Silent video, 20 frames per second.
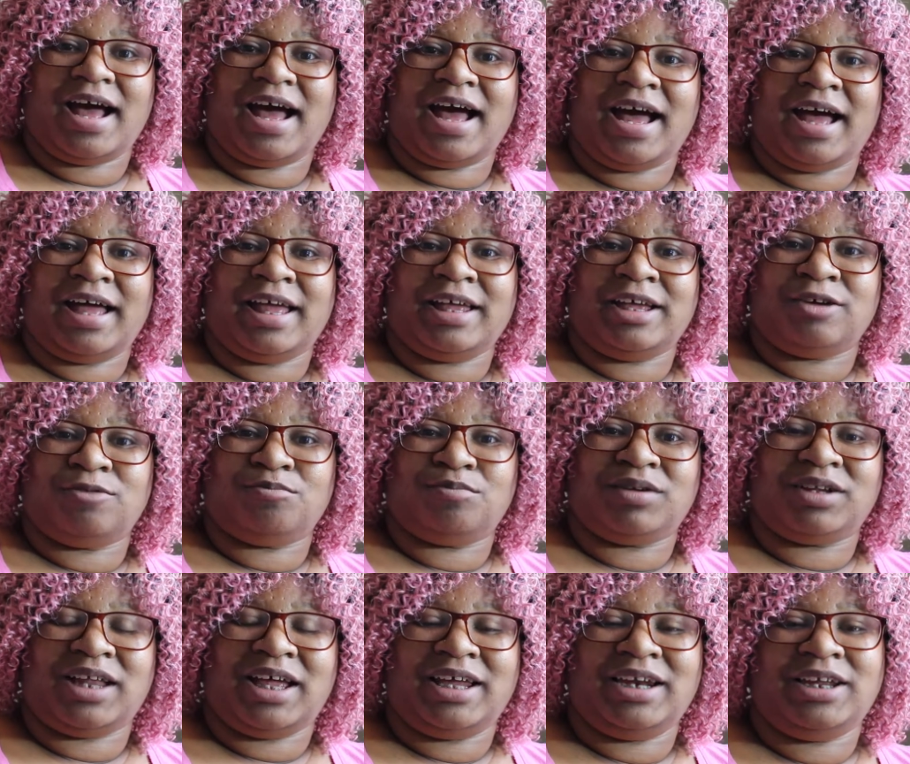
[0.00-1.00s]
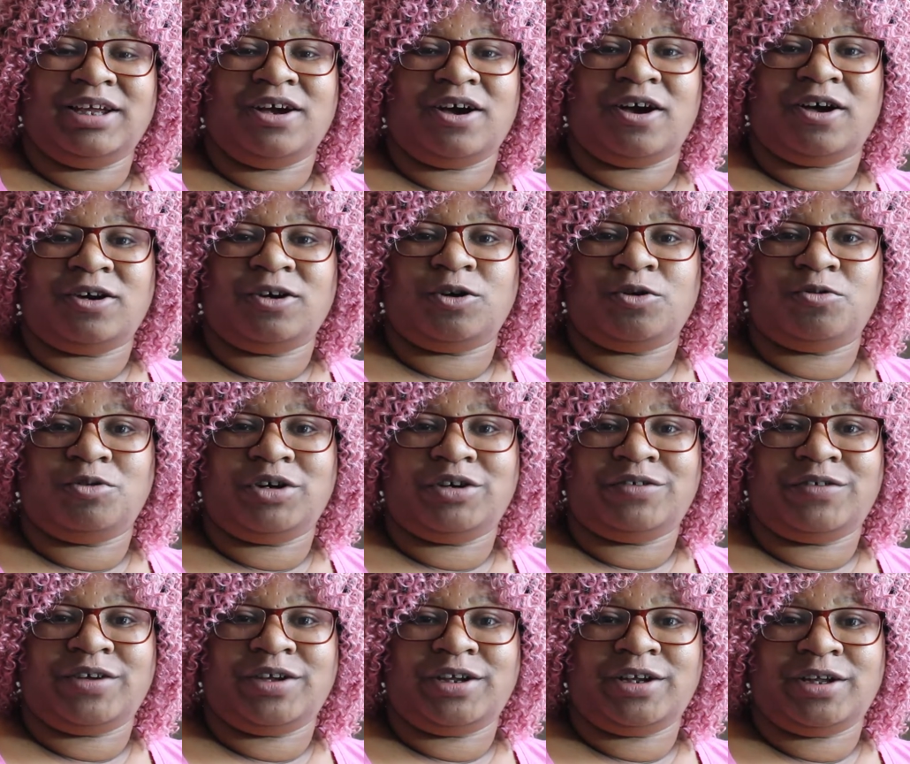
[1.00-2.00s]
I am planning on
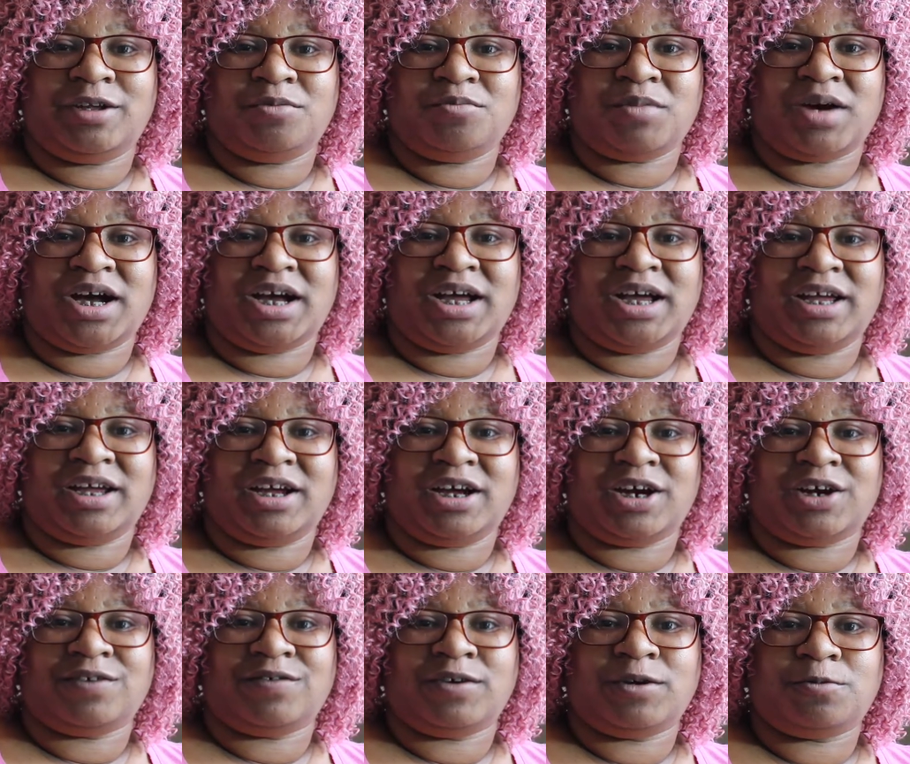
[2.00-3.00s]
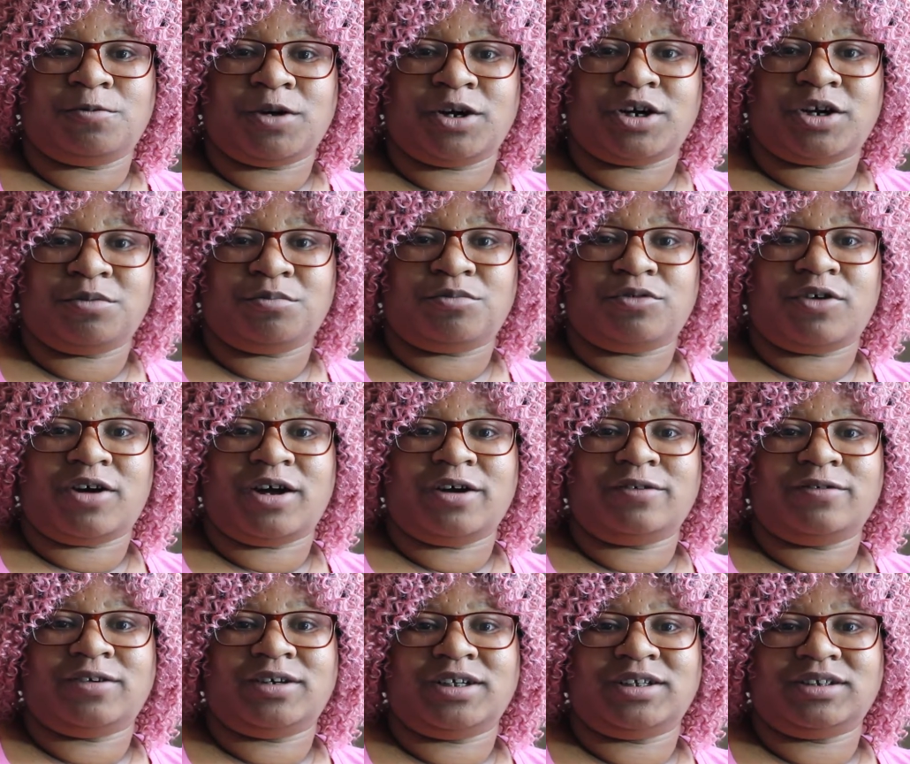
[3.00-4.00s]
querying my current work in
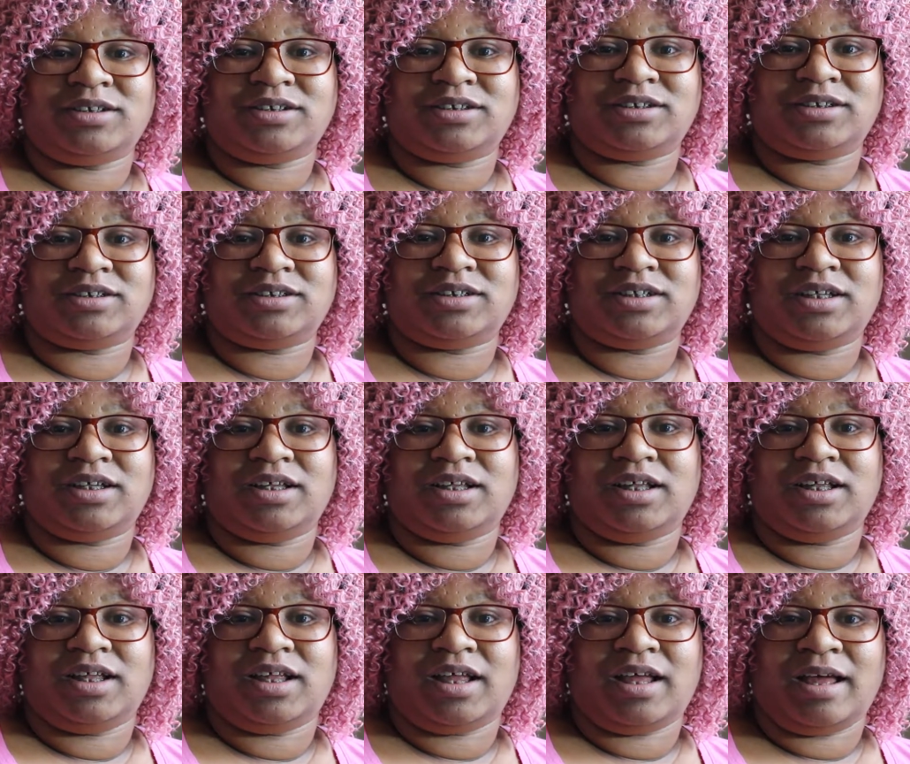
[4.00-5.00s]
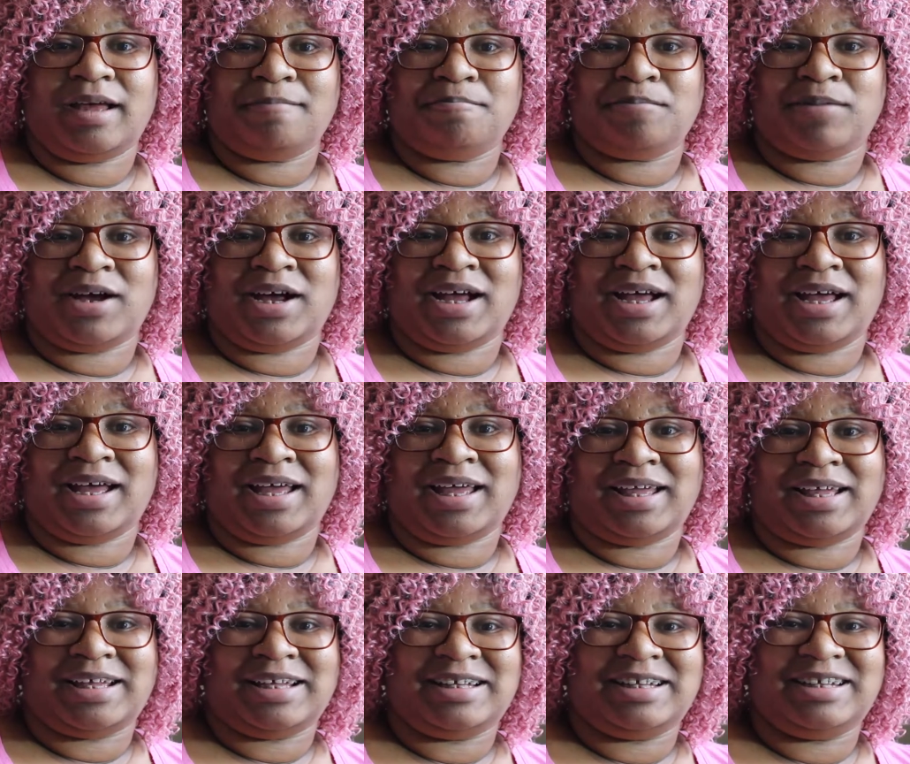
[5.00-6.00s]
progress
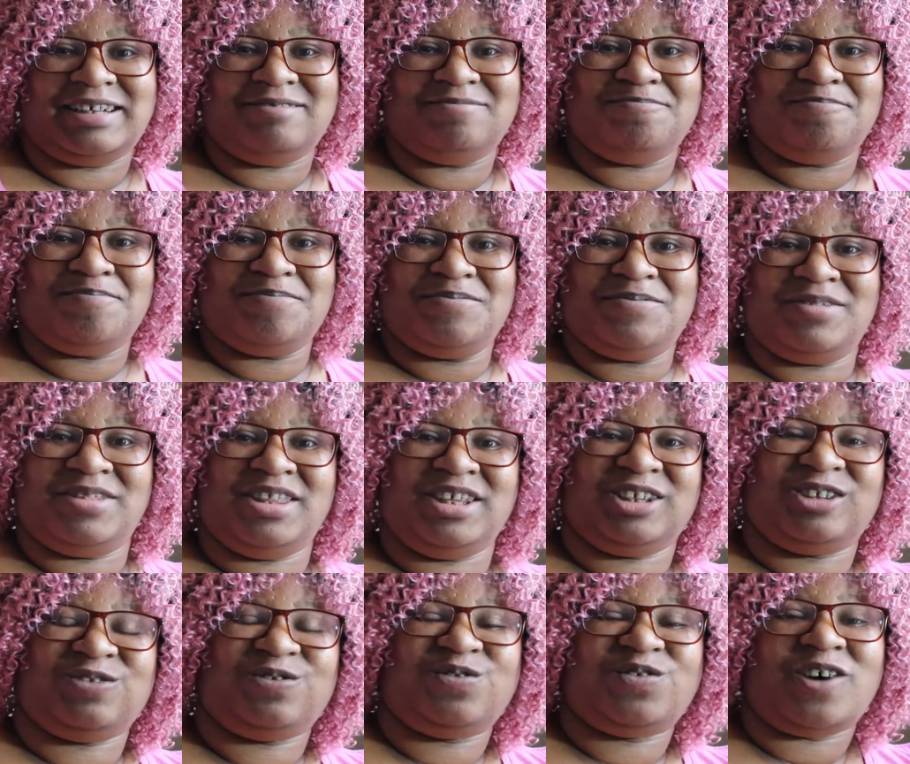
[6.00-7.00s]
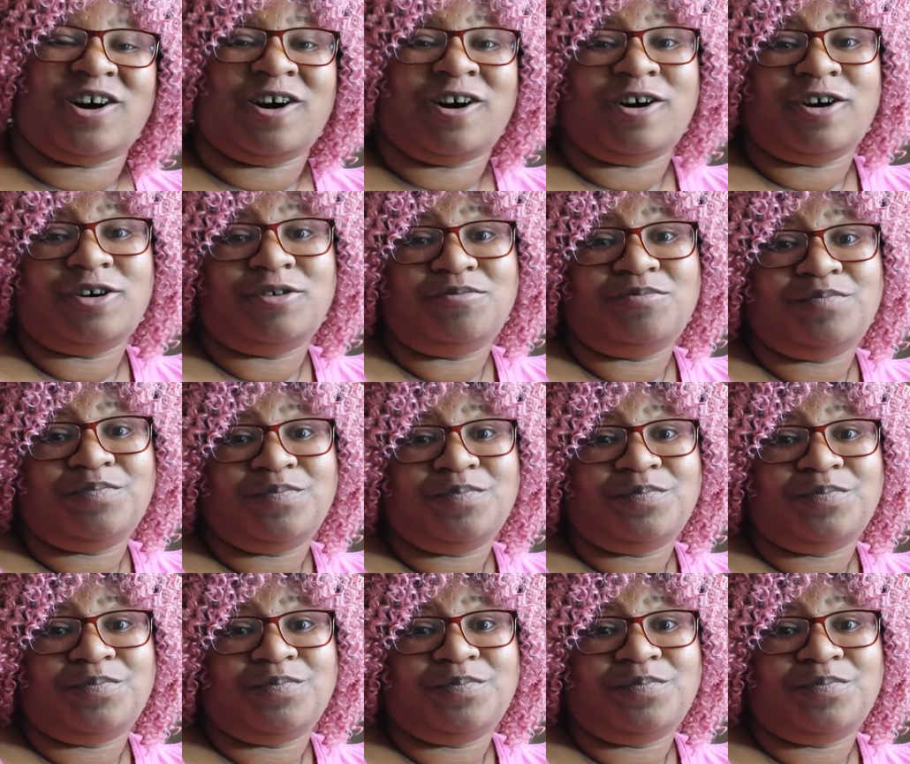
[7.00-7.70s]
by this fall.